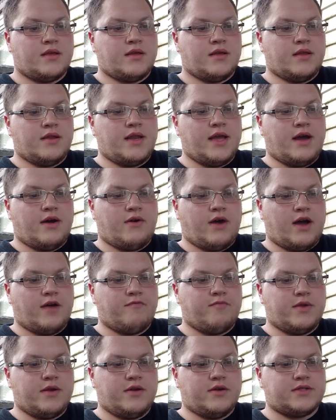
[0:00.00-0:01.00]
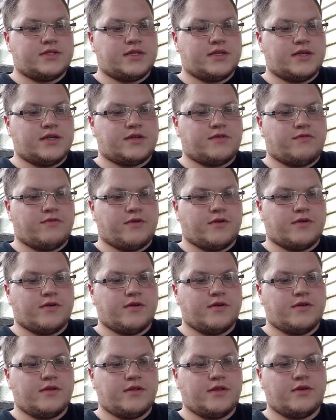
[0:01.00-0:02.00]
Now, I've been using this for
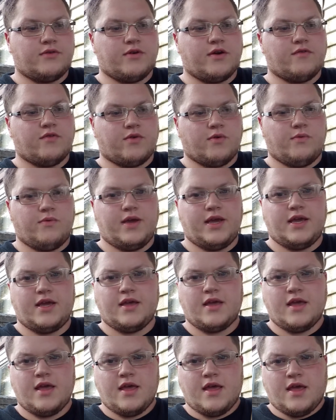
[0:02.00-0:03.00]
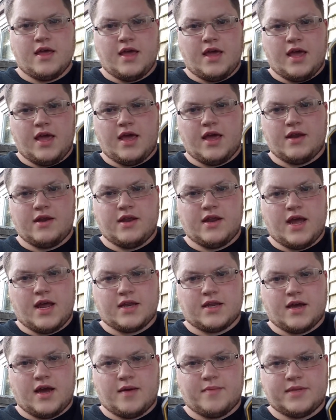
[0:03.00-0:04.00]
a little over a week, and in that
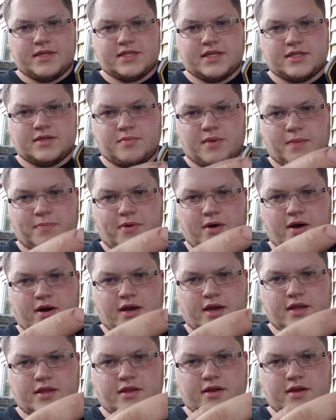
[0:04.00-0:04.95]
time it sits in my pocket.